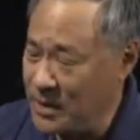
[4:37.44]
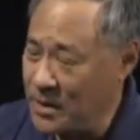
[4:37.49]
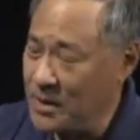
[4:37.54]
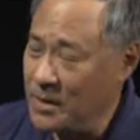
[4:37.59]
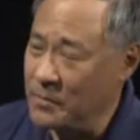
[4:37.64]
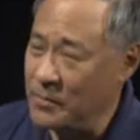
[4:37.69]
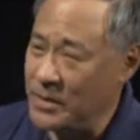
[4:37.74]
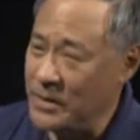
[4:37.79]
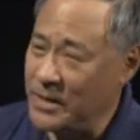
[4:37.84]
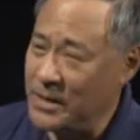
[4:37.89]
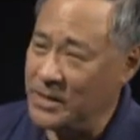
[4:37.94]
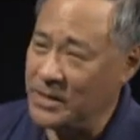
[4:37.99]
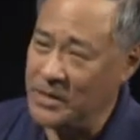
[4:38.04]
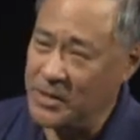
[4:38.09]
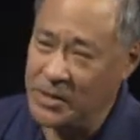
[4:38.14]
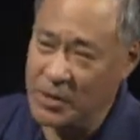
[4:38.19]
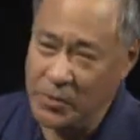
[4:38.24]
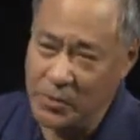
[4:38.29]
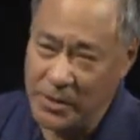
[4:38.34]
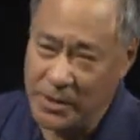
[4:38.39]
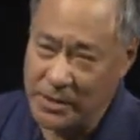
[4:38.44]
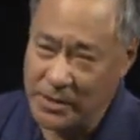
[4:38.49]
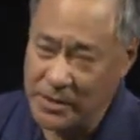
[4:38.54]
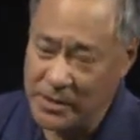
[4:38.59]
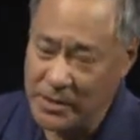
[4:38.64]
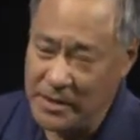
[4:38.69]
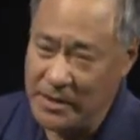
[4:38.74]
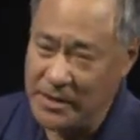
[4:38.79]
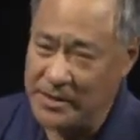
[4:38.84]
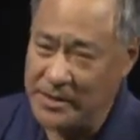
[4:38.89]
but he can do it
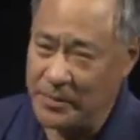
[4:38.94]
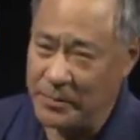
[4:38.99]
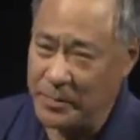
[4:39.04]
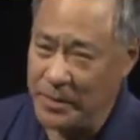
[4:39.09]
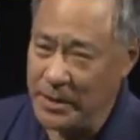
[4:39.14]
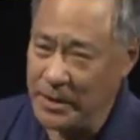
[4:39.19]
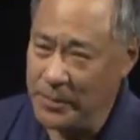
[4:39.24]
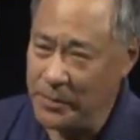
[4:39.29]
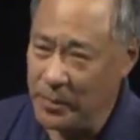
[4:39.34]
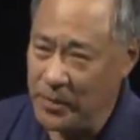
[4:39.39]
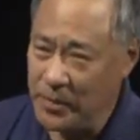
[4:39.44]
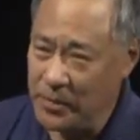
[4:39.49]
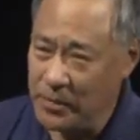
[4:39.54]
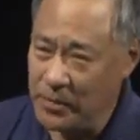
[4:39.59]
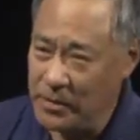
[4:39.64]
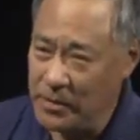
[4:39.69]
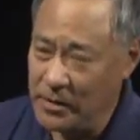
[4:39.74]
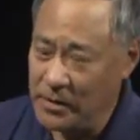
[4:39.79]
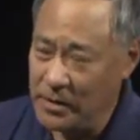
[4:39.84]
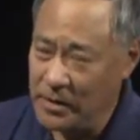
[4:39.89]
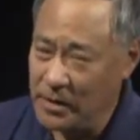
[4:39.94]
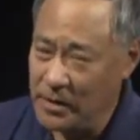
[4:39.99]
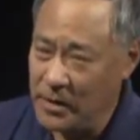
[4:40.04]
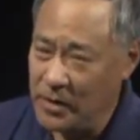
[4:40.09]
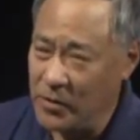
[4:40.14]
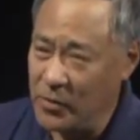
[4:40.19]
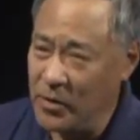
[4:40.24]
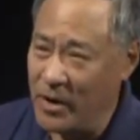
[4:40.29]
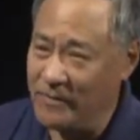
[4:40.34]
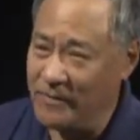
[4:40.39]
to people
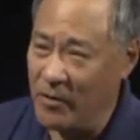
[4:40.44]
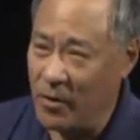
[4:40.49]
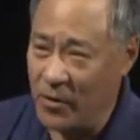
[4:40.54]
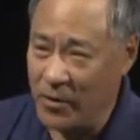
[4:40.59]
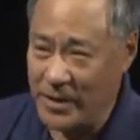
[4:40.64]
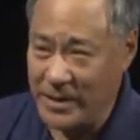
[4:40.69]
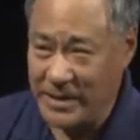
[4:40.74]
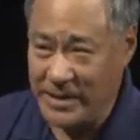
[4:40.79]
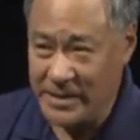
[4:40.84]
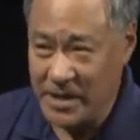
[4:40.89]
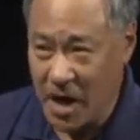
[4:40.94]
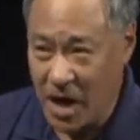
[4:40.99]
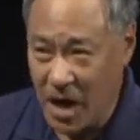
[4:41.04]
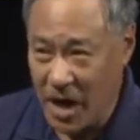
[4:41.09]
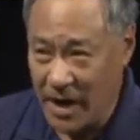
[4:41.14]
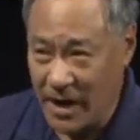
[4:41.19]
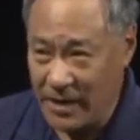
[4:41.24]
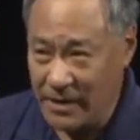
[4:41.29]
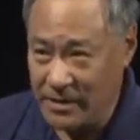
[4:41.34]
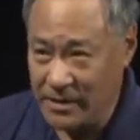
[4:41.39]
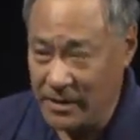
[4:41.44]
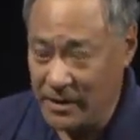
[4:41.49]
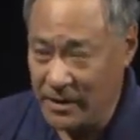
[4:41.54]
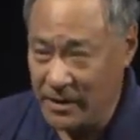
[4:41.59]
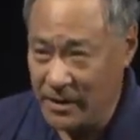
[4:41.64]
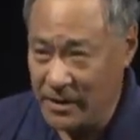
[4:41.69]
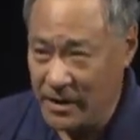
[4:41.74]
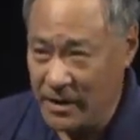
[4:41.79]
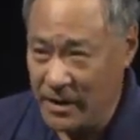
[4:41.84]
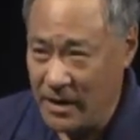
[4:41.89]
who have already died
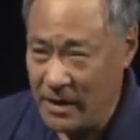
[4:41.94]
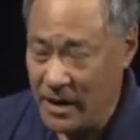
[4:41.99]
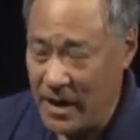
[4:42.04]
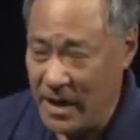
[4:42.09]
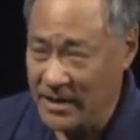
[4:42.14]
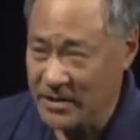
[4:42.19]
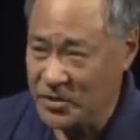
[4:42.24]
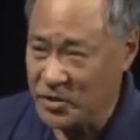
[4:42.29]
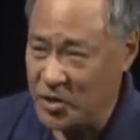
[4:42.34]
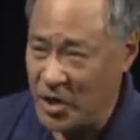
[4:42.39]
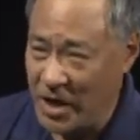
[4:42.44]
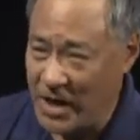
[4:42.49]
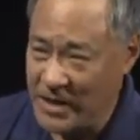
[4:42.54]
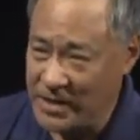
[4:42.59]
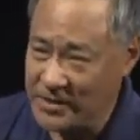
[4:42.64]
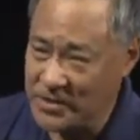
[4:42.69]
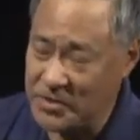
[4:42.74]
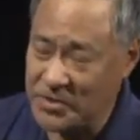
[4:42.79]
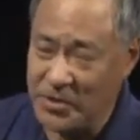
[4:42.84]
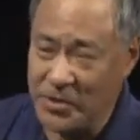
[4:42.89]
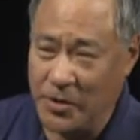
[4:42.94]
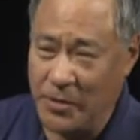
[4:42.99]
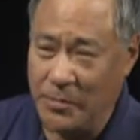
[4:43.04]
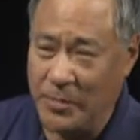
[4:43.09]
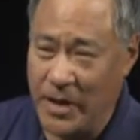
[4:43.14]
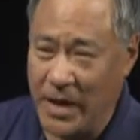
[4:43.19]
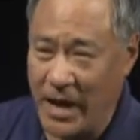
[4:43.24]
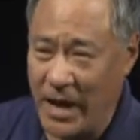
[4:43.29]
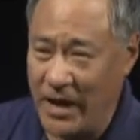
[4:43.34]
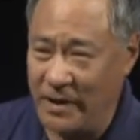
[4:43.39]
and change their
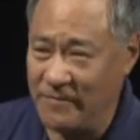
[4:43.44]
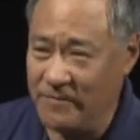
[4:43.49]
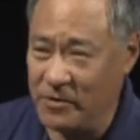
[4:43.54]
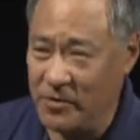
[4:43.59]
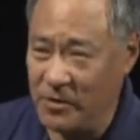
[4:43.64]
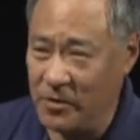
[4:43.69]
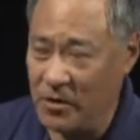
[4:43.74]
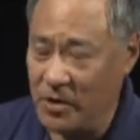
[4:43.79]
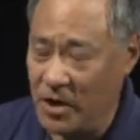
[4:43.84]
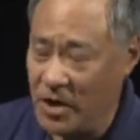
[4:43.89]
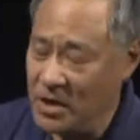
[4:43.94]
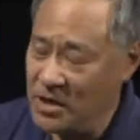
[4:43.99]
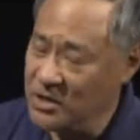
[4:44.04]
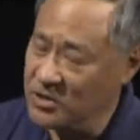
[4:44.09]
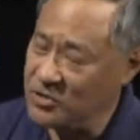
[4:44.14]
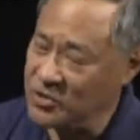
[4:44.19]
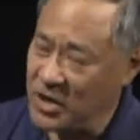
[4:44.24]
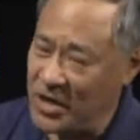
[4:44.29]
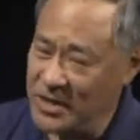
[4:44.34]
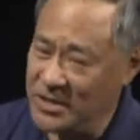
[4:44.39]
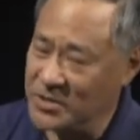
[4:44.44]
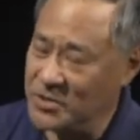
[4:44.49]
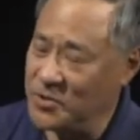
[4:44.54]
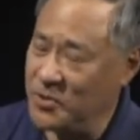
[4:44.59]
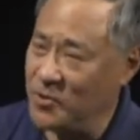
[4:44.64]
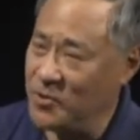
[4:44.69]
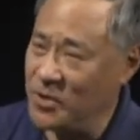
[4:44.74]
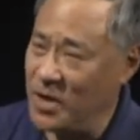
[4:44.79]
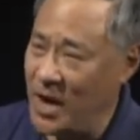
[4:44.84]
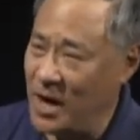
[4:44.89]
behavior, change
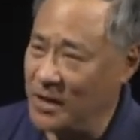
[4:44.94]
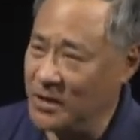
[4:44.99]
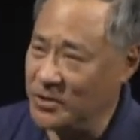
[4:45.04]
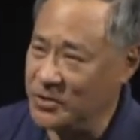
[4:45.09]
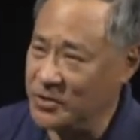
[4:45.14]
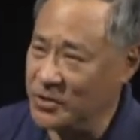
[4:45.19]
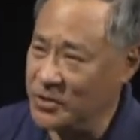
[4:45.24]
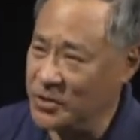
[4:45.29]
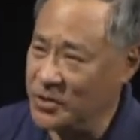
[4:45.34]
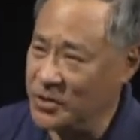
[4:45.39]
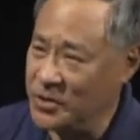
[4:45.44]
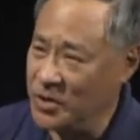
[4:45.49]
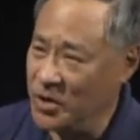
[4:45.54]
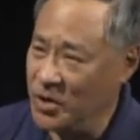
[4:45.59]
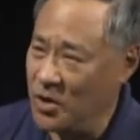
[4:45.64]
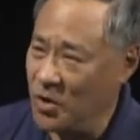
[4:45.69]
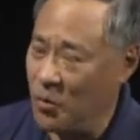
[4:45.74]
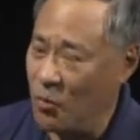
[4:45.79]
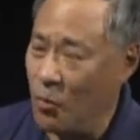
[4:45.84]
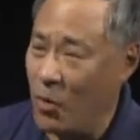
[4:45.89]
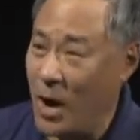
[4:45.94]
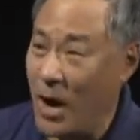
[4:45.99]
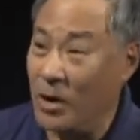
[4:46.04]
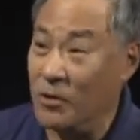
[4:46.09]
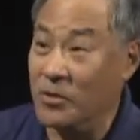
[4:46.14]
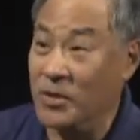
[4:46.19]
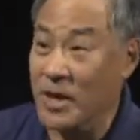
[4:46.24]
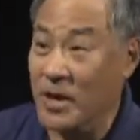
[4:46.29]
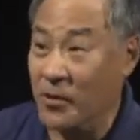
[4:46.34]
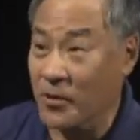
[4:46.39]
their knowledge while
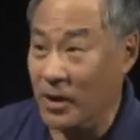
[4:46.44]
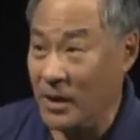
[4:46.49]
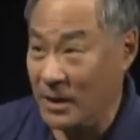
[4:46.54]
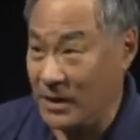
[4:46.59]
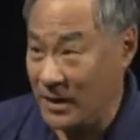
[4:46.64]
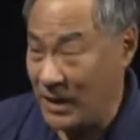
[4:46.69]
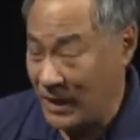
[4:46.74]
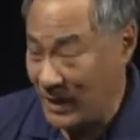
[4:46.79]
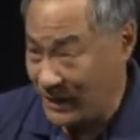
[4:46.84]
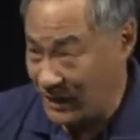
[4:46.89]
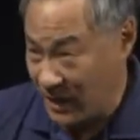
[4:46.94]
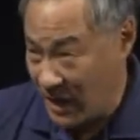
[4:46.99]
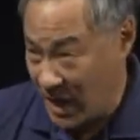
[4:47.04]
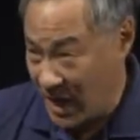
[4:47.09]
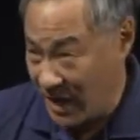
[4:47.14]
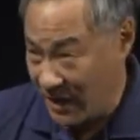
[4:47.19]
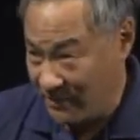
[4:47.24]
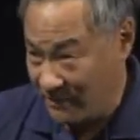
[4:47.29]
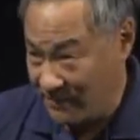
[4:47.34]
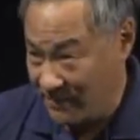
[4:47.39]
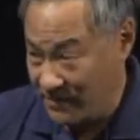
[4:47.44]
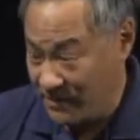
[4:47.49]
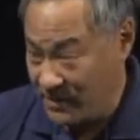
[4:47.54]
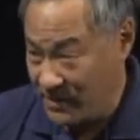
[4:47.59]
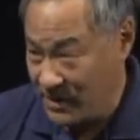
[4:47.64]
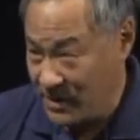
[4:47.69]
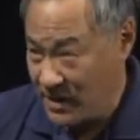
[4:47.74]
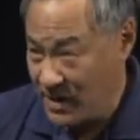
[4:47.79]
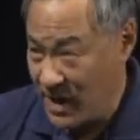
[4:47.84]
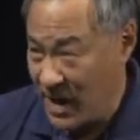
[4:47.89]
they're alive,
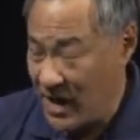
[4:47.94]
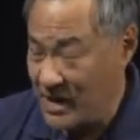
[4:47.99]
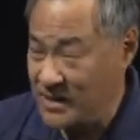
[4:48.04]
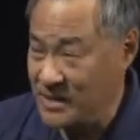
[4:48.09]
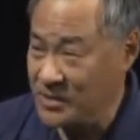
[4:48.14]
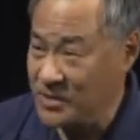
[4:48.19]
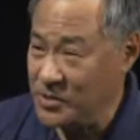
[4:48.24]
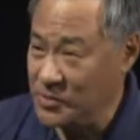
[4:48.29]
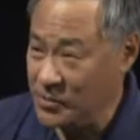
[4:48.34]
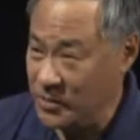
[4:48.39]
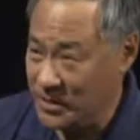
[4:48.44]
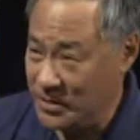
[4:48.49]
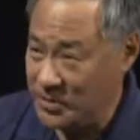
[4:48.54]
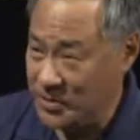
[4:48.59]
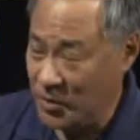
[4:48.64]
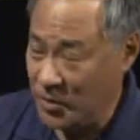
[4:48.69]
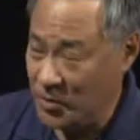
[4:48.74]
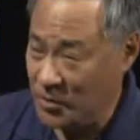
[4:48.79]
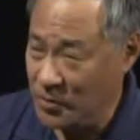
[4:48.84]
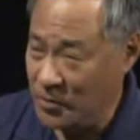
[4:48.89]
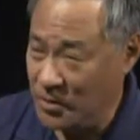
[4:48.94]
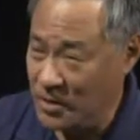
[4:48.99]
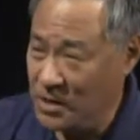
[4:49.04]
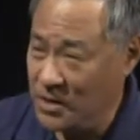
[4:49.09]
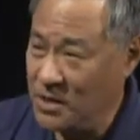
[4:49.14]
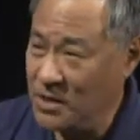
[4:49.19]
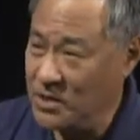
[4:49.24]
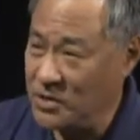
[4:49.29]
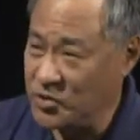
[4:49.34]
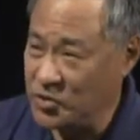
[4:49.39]
and in doing so,
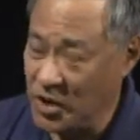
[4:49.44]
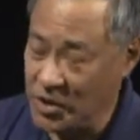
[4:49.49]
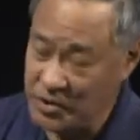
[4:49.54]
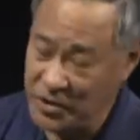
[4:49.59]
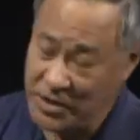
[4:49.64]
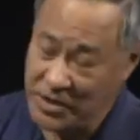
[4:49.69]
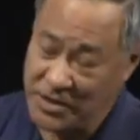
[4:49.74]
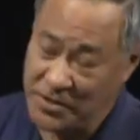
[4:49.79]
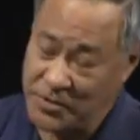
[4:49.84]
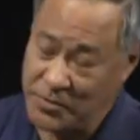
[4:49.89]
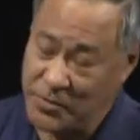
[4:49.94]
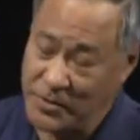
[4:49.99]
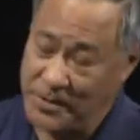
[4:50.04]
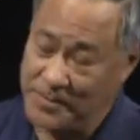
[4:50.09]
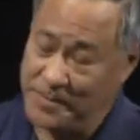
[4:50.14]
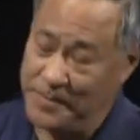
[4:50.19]
changing history.